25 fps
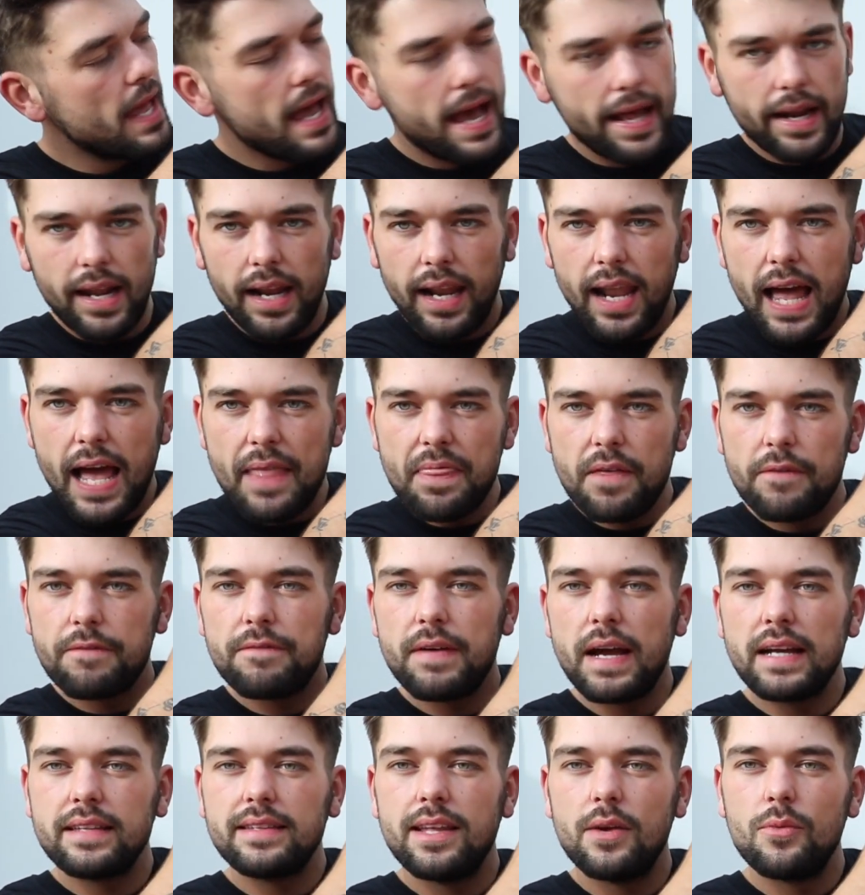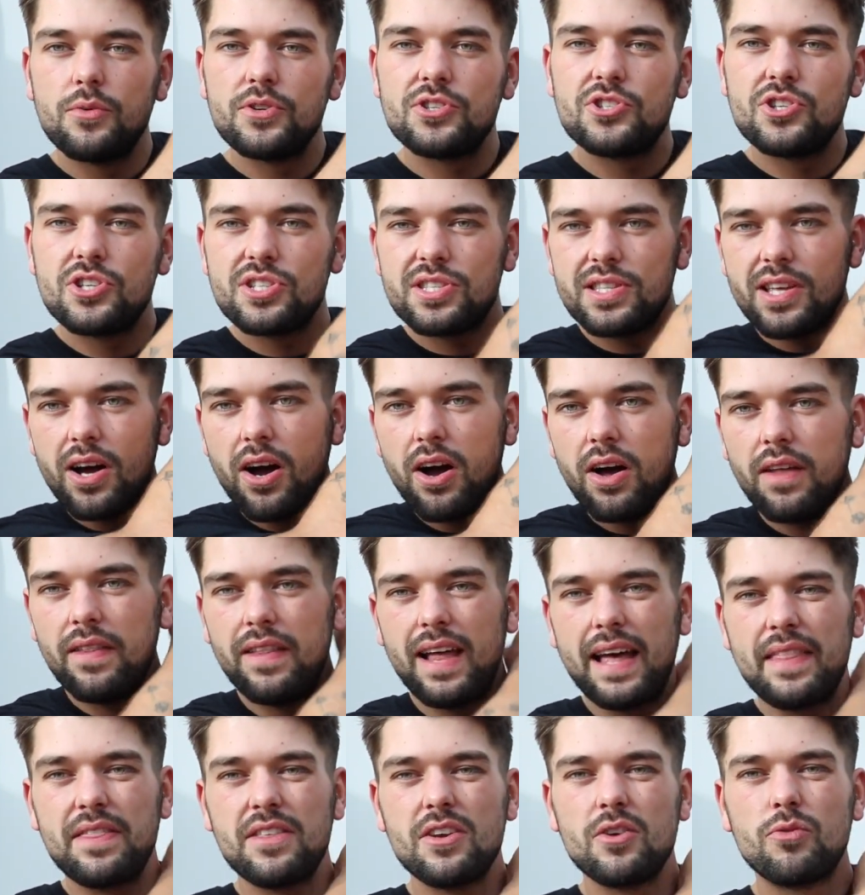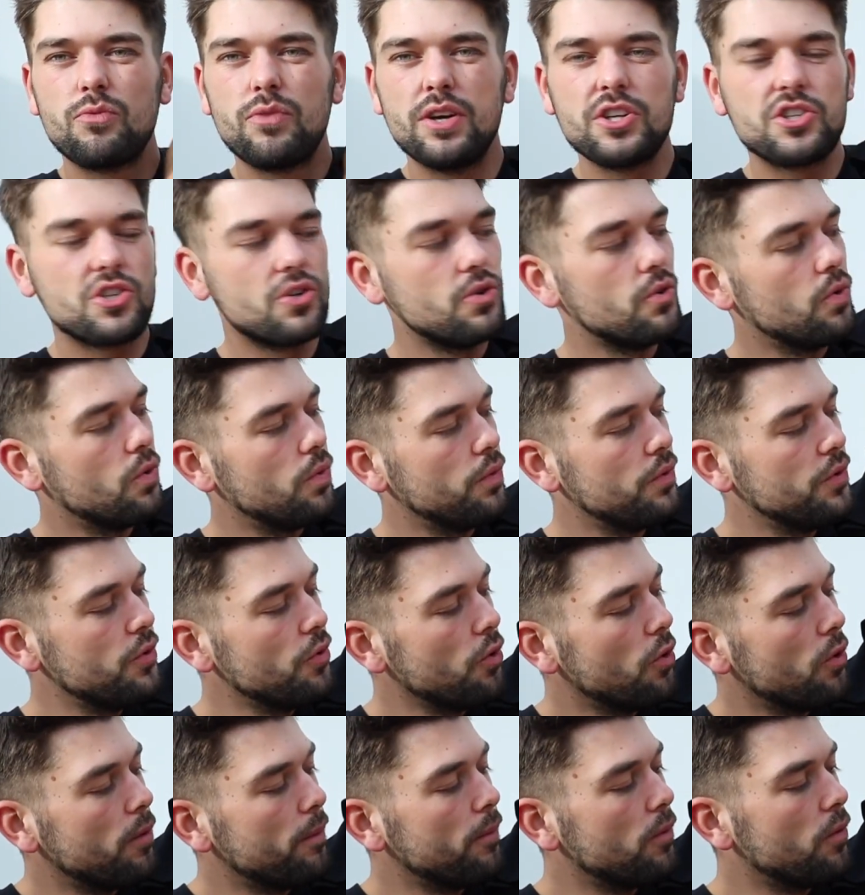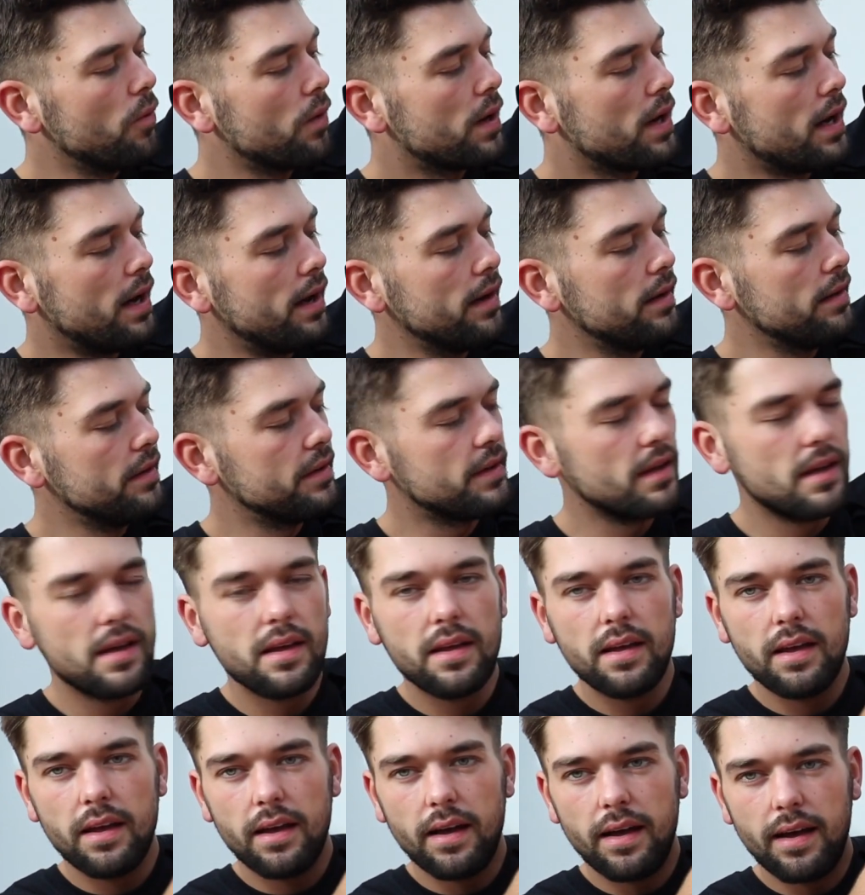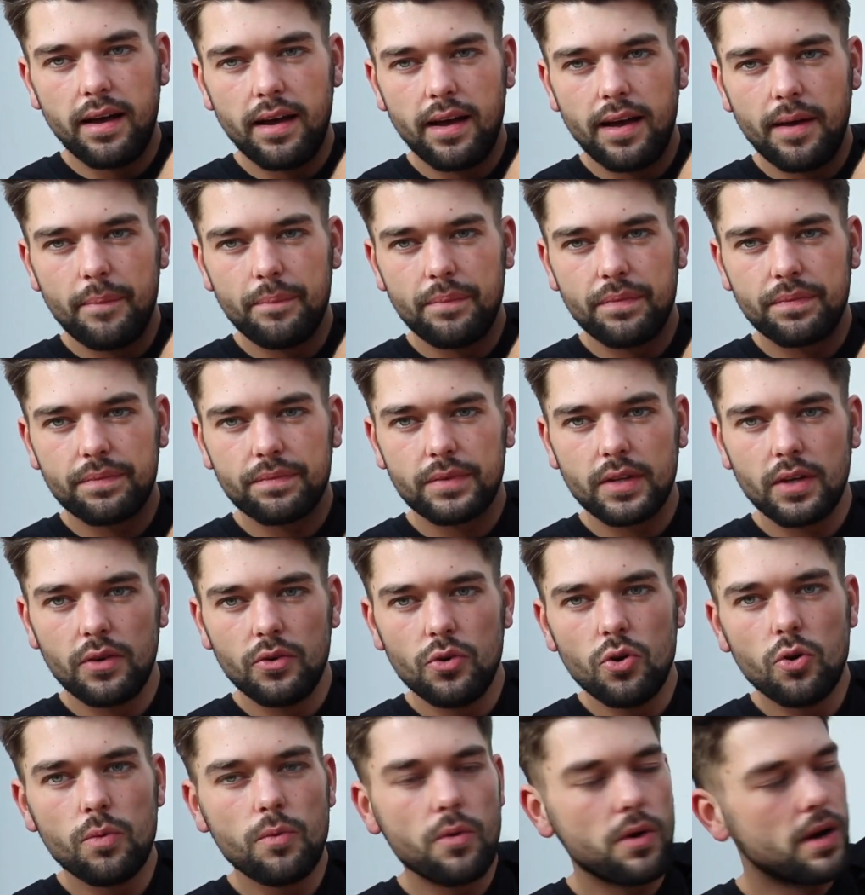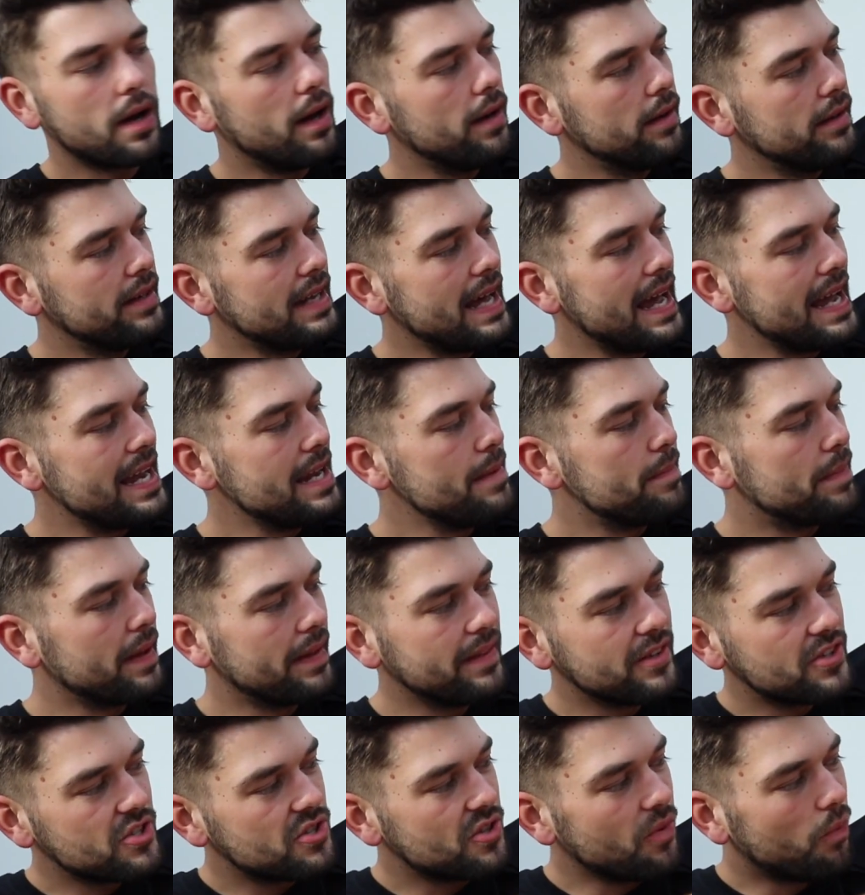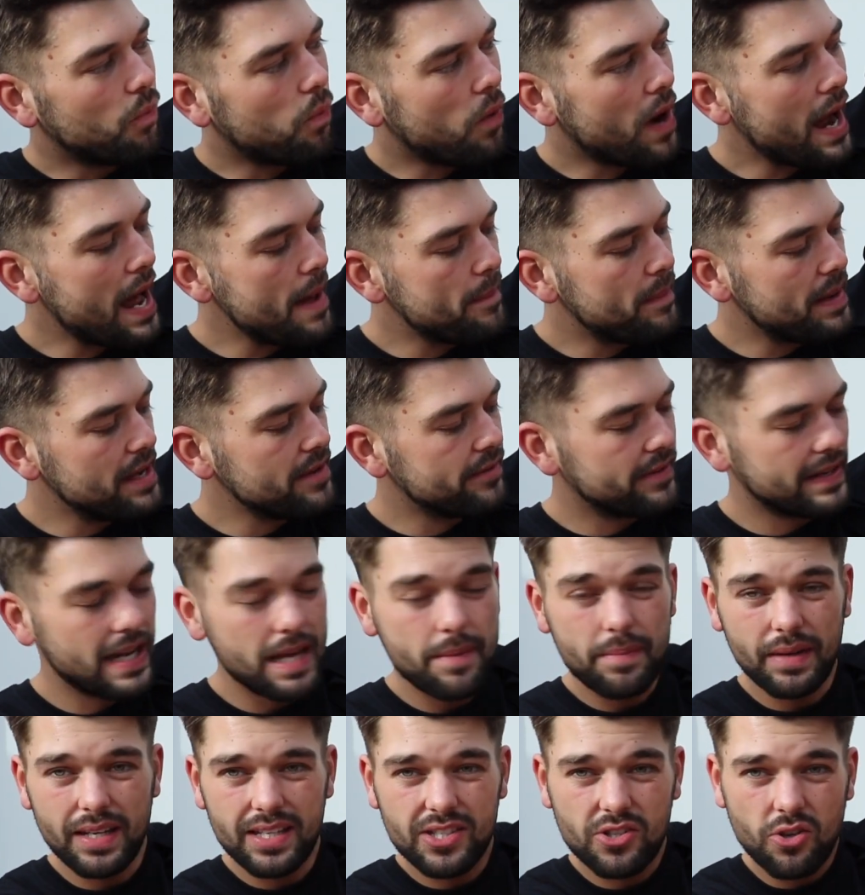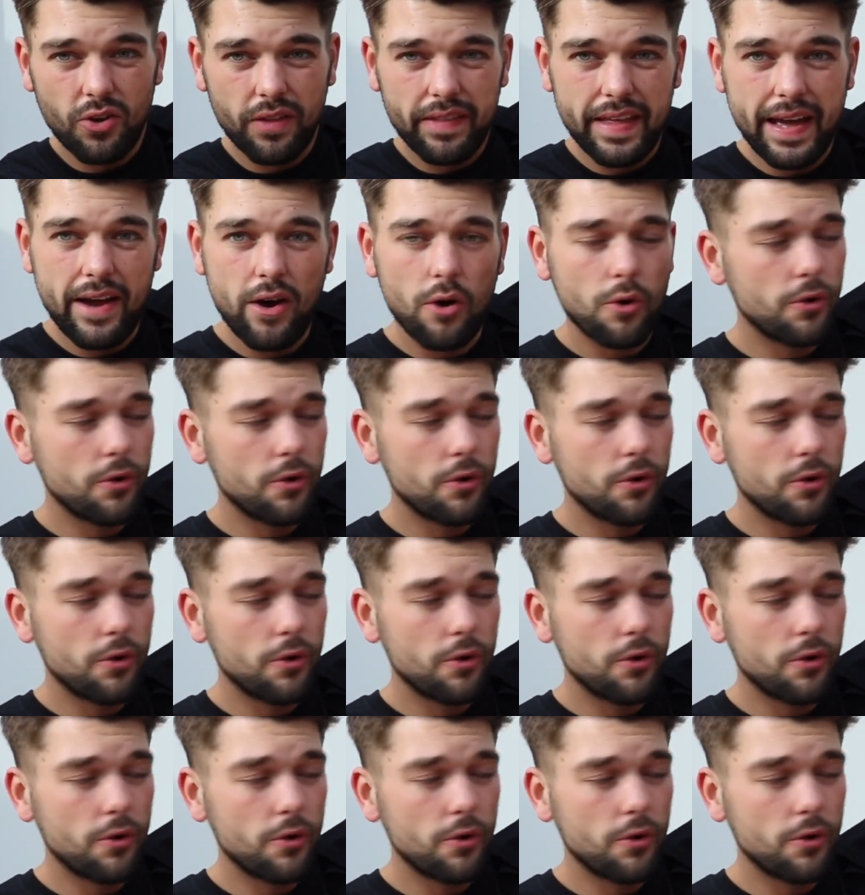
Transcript: And I like the fact it was just the, like the original normal coloured um, normal coloured ape and just a white bathing ape and it's got that